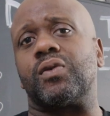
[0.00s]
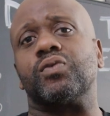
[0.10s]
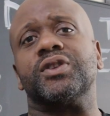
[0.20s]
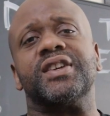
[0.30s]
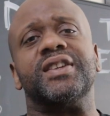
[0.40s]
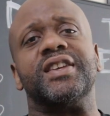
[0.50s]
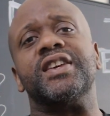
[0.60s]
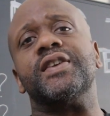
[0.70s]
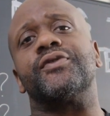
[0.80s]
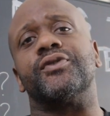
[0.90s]
really a
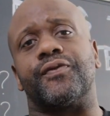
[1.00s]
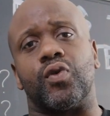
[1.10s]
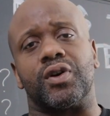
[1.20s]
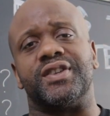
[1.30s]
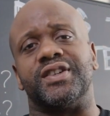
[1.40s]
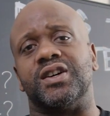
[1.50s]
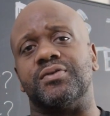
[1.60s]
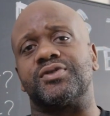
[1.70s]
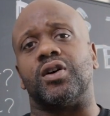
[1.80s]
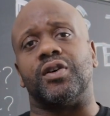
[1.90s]
need for the 4
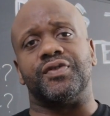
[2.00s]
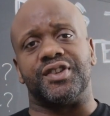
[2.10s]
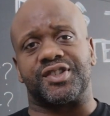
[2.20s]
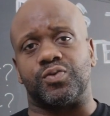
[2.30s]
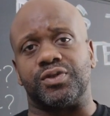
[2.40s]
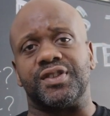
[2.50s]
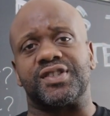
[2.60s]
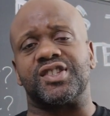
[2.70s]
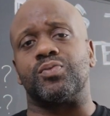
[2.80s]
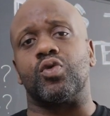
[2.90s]
dubs on this one.
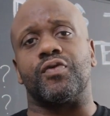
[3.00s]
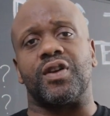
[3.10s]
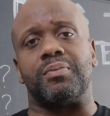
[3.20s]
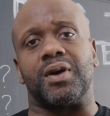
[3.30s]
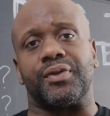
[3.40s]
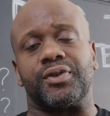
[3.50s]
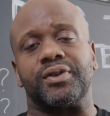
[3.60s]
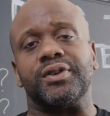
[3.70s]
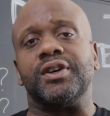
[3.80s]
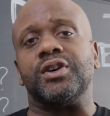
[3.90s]
This is more of a
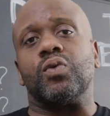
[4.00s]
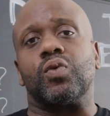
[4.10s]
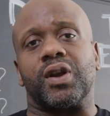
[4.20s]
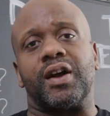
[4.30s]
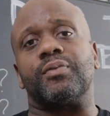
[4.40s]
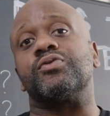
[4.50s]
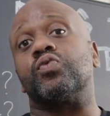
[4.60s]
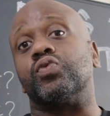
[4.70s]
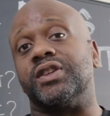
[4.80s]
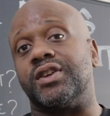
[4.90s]
method. What I
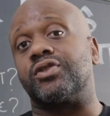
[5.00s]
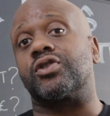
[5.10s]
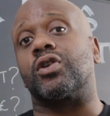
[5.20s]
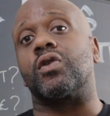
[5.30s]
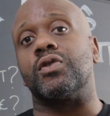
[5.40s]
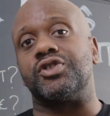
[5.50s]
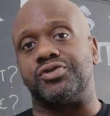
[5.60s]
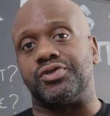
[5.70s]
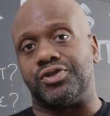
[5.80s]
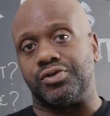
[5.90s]
really encourage
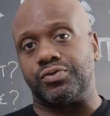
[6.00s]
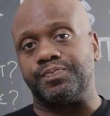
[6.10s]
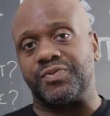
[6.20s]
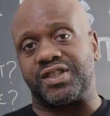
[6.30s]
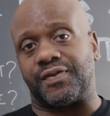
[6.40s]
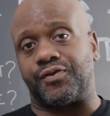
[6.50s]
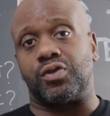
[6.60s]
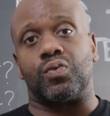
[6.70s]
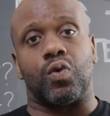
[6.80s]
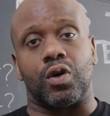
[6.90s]
you to do is, if you
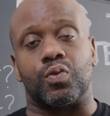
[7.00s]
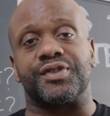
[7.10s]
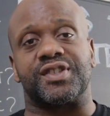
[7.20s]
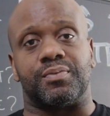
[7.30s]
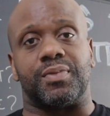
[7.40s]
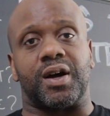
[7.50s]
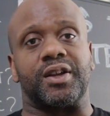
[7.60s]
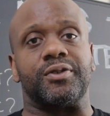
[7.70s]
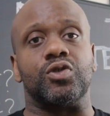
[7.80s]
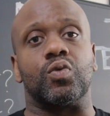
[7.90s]
can work with
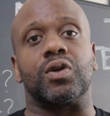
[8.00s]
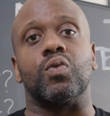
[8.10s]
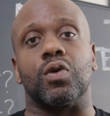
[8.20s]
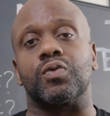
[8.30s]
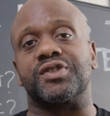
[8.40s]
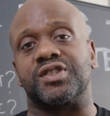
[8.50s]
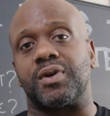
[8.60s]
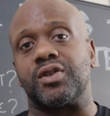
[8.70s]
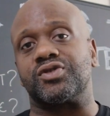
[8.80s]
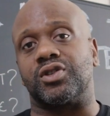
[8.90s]
somebody, you want to work with
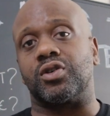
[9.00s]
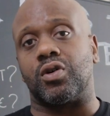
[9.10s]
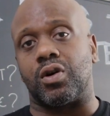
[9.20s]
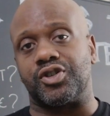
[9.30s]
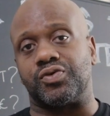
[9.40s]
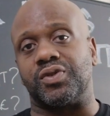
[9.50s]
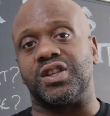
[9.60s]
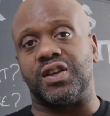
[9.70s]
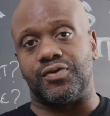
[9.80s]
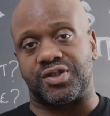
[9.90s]
somebody who's going to guard you and
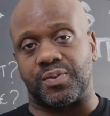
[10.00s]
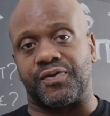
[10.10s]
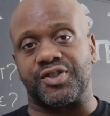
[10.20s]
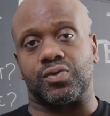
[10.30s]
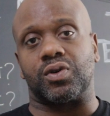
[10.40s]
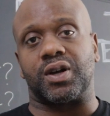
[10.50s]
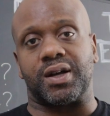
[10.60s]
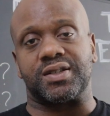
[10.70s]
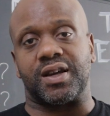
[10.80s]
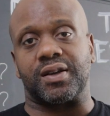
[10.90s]
give you some physical
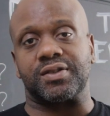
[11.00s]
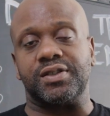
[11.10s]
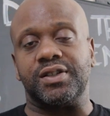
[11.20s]
contact.